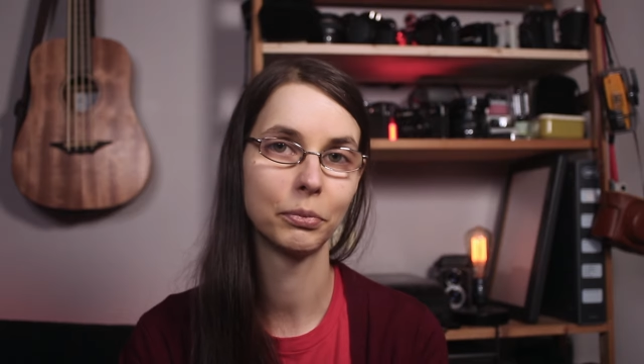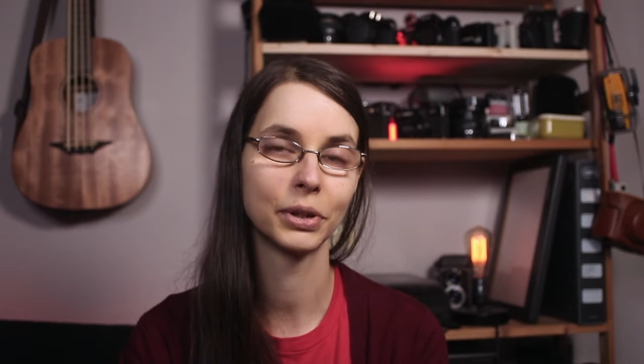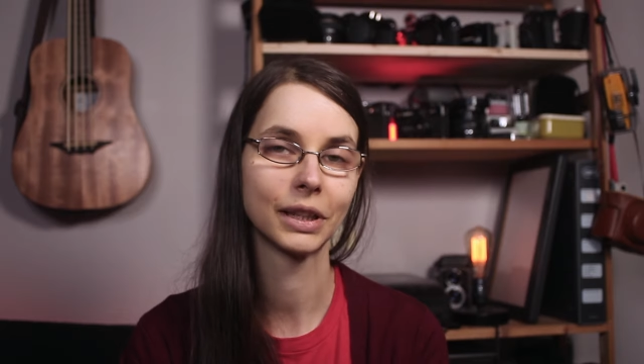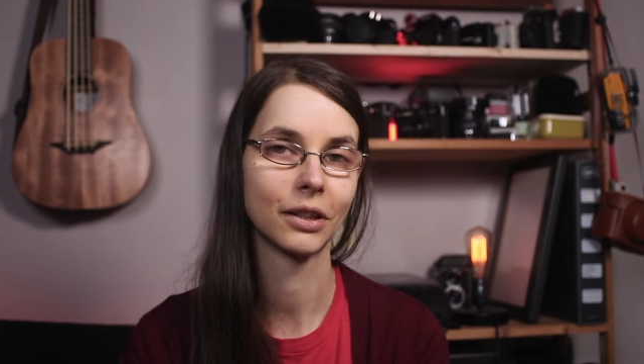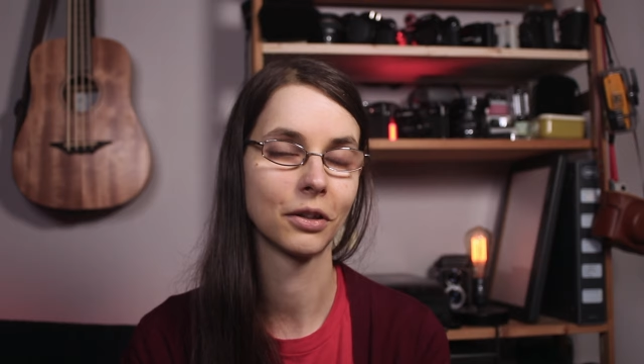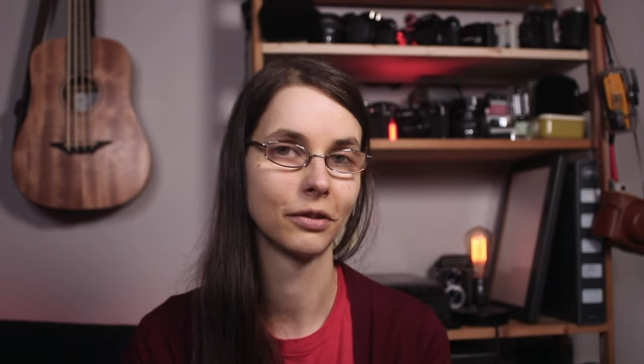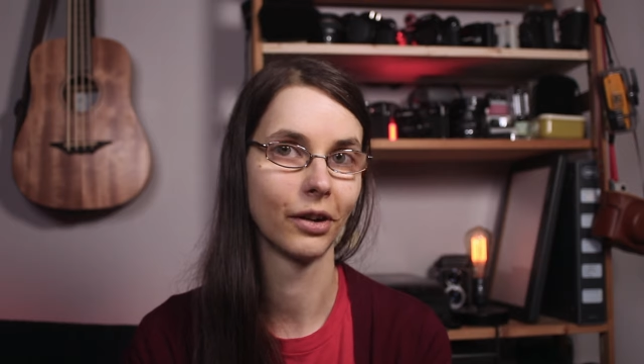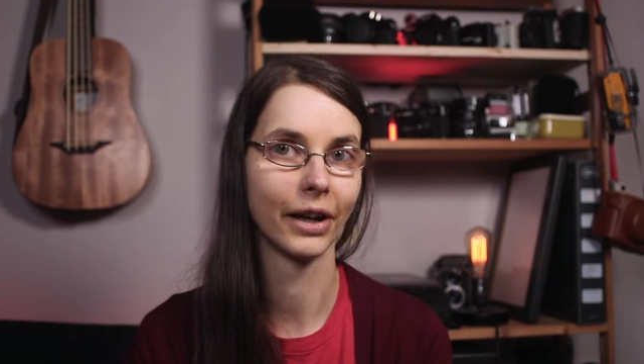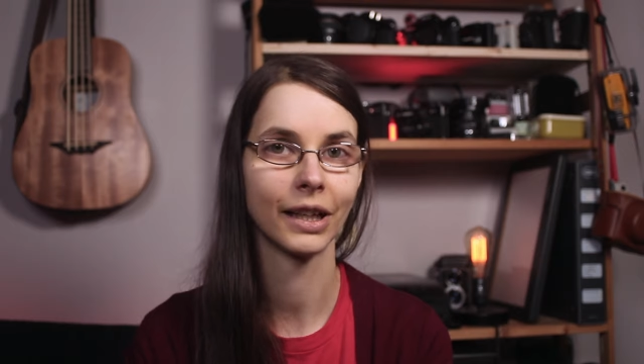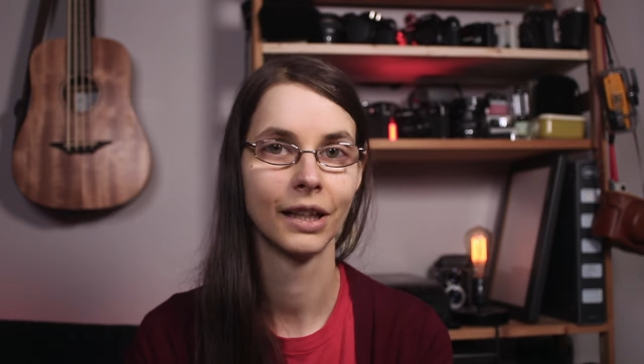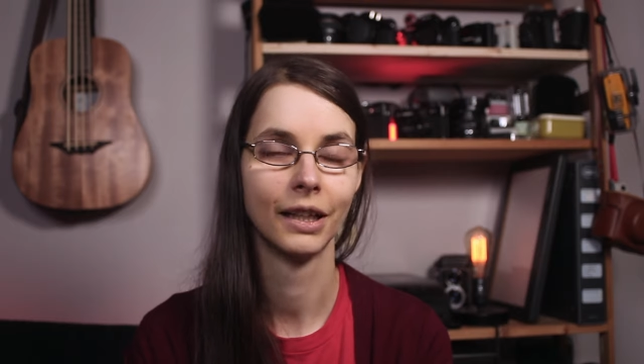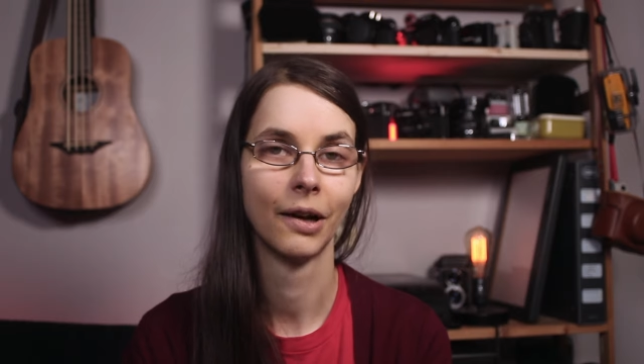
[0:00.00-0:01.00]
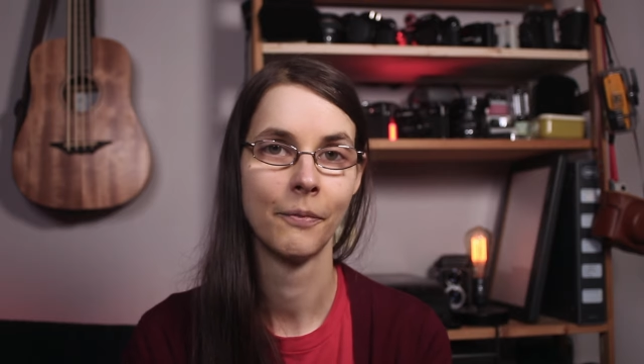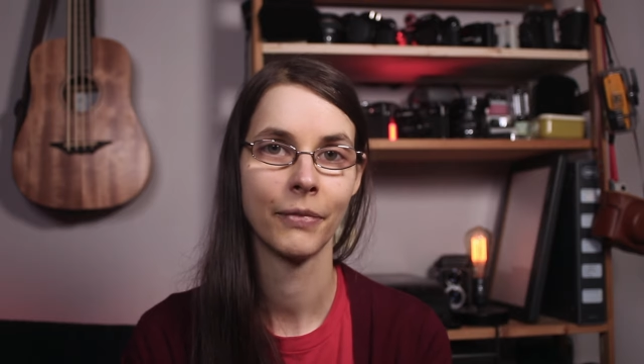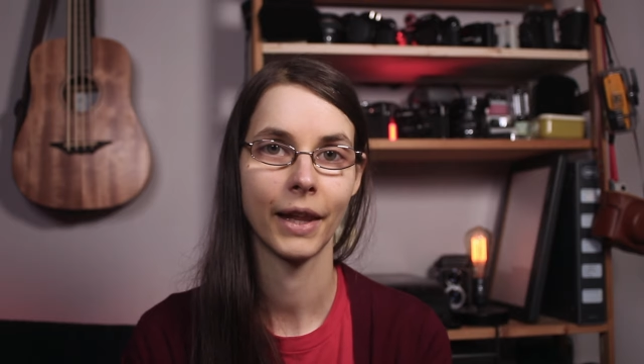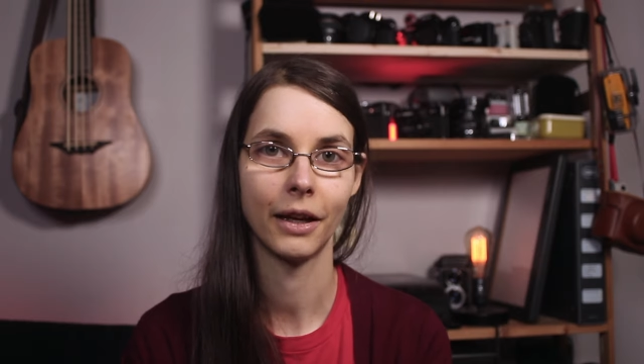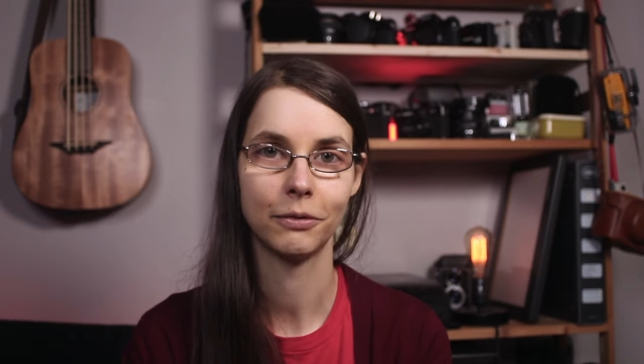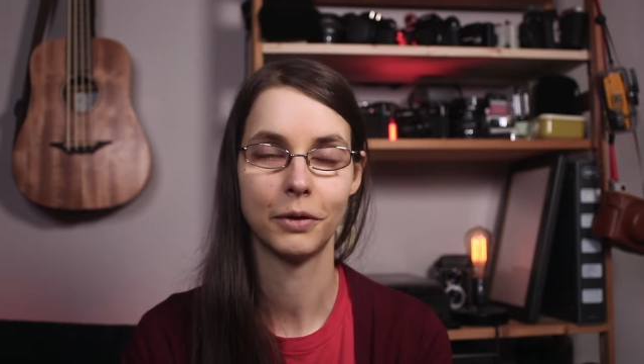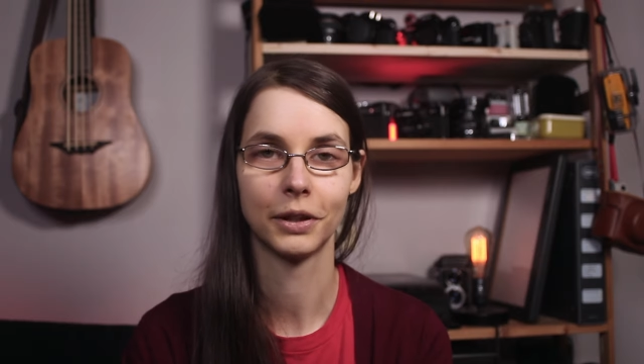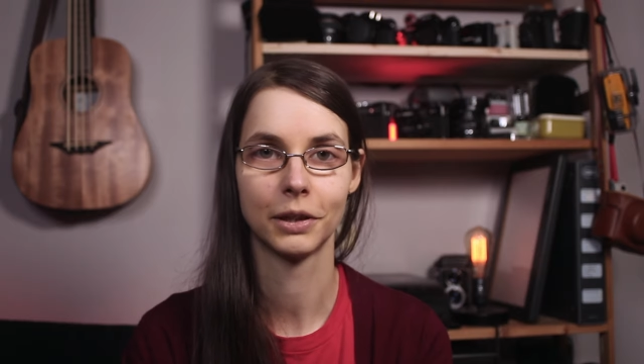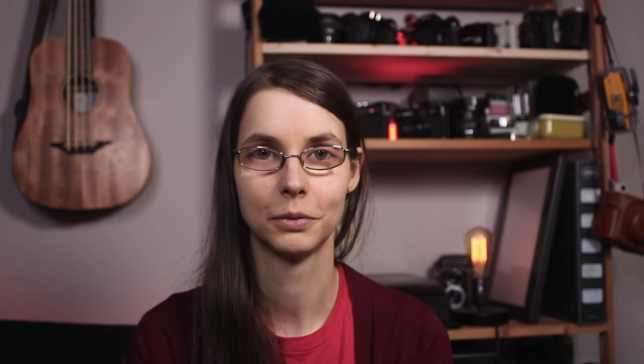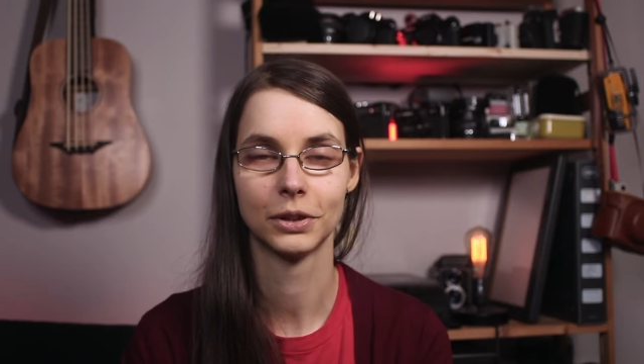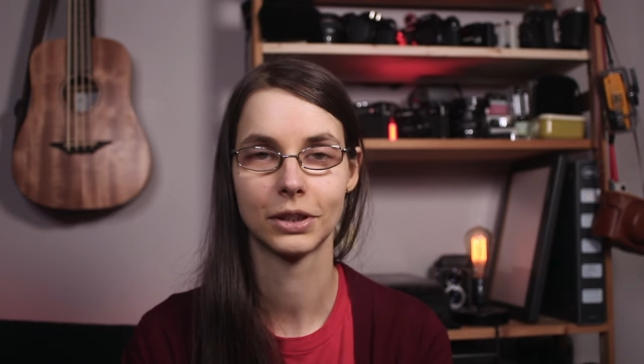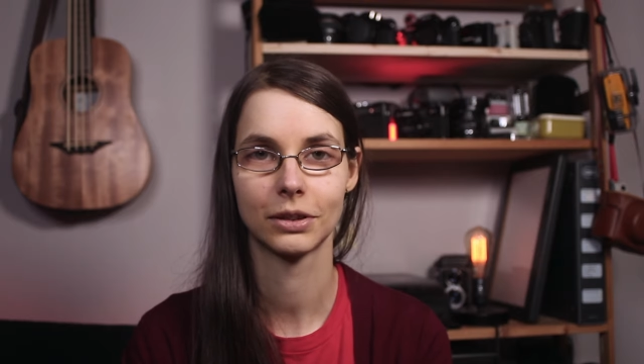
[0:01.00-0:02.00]
pretty alright. I thought
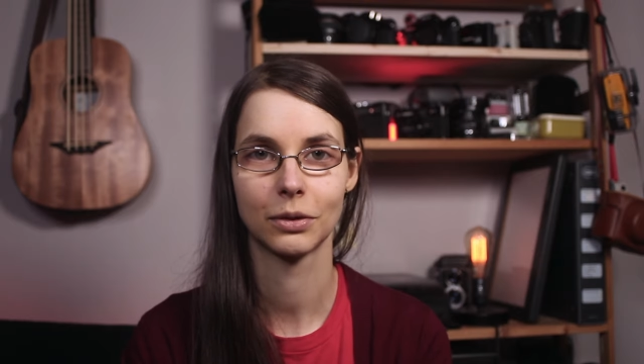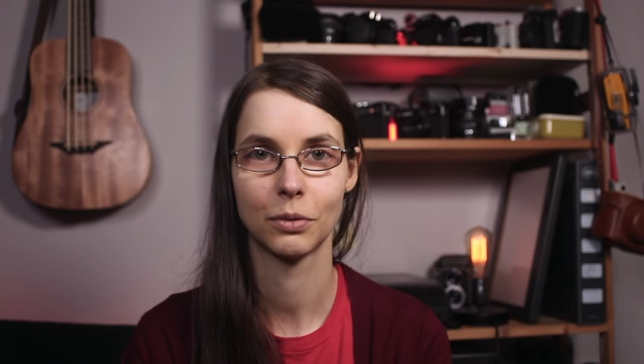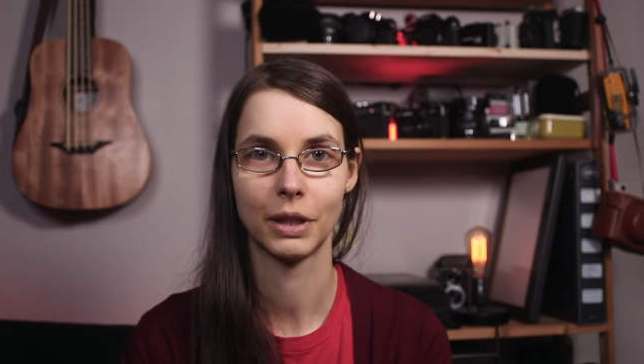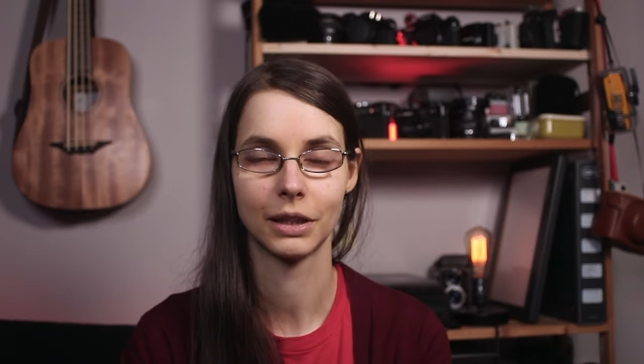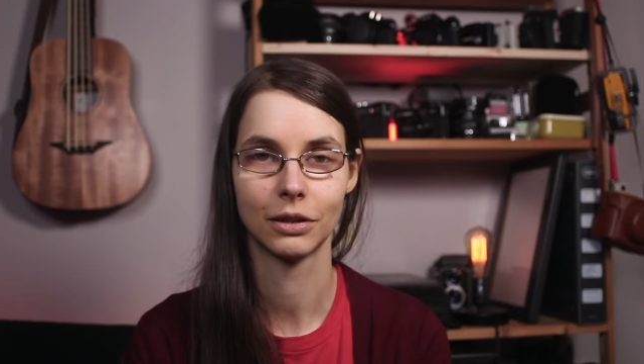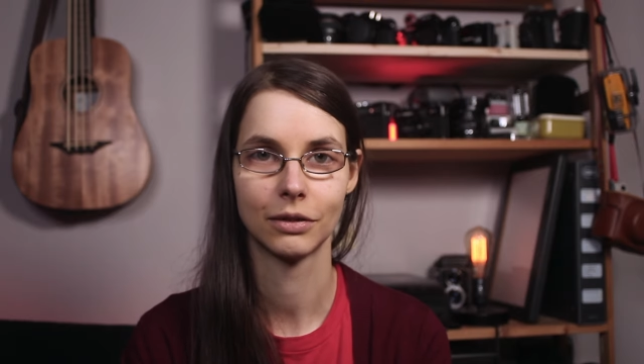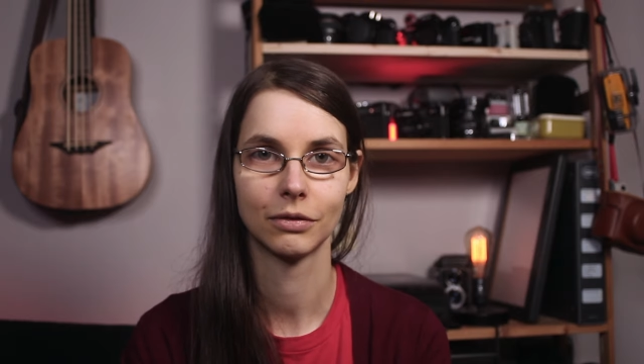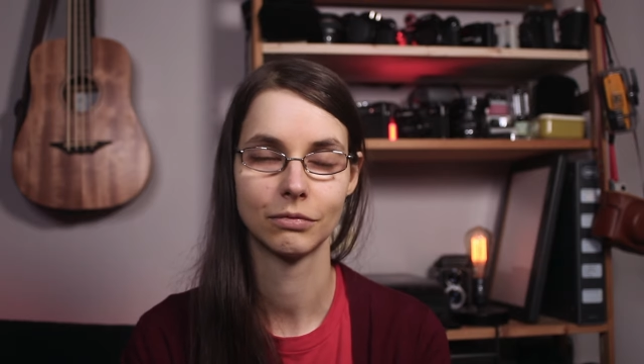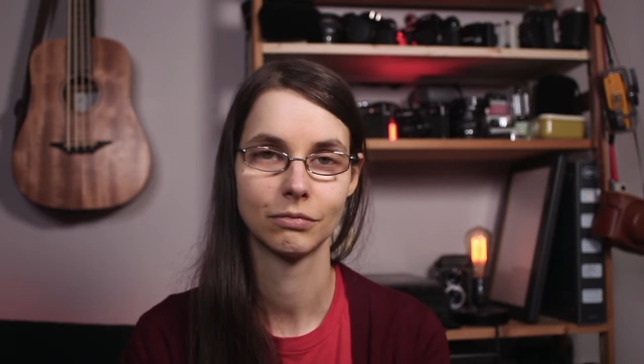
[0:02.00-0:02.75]
it was quite